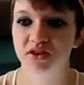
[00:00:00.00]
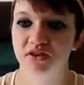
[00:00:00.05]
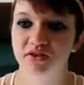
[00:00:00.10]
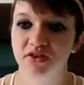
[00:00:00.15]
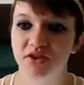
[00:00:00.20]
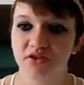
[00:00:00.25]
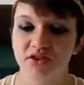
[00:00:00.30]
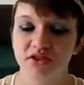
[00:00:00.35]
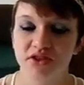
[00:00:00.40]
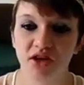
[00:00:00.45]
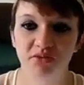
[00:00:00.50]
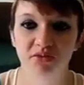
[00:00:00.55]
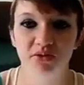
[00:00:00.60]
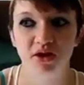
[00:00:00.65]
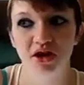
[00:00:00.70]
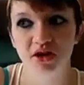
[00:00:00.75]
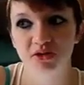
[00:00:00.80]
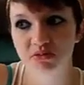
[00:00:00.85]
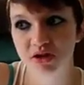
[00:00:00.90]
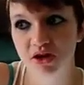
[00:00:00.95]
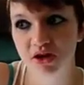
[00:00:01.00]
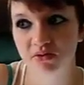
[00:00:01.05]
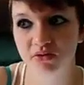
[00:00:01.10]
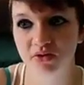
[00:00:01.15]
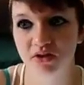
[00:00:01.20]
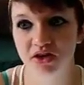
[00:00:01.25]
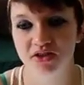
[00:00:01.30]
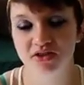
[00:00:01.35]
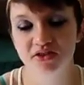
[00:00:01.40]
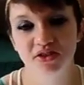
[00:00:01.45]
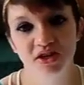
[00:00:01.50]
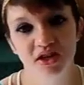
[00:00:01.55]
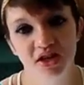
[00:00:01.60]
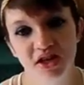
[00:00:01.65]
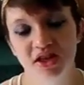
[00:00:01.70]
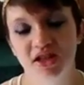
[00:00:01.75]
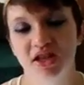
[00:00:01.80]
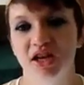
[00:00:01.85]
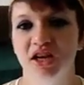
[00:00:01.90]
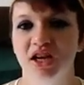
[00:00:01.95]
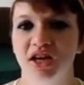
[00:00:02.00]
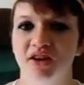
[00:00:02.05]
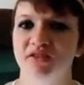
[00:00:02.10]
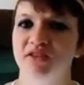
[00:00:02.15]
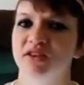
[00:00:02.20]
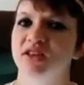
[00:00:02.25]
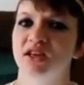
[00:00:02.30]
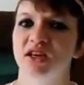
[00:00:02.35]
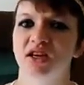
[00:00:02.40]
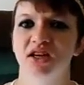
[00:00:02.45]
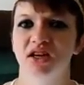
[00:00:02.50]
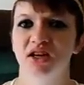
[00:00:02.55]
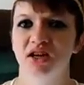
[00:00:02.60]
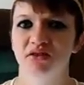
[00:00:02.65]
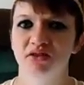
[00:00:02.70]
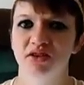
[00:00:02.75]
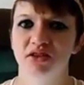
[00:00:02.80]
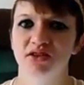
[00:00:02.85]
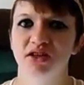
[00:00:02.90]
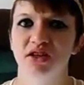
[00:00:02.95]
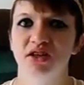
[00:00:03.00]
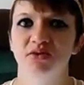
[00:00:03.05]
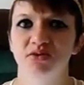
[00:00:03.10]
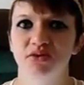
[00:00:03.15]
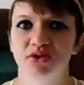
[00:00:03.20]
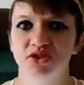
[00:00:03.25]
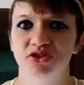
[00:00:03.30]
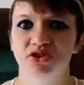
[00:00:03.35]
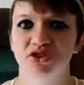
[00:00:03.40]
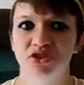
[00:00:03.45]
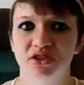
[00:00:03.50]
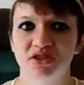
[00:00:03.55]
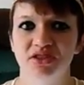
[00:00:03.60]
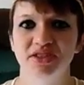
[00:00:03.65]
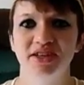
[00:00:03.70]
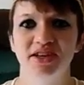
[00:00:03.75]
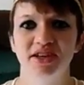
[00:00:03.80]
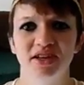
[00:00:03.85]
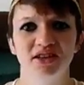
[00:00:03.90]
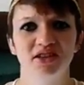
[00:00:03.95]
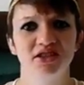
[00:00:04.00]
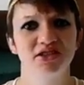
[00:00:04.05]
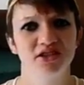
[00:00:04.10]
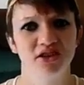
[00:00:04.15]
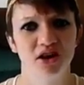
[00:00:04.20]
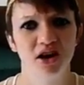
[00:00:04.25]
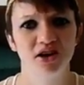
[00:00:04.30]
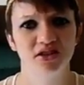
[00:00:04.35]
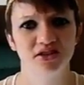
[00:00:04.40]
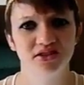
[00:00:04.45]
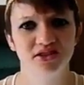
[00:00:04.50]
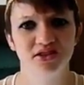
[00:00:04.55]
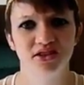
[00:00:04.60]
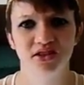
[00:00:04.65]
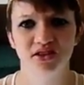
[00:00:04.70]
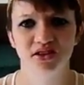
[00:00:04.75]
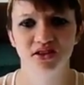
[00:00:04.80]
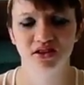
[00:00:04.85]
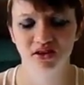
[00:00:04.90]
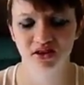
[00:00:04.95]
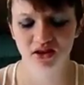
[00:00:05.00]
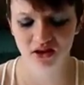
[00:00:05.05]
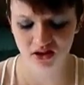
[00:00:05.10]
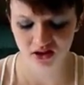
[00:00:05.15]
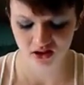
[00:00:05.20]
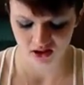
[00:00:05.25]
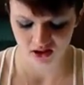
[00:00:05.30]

and I'd be up the rest of the day, and then I'd have to take a nap because I was just exhausted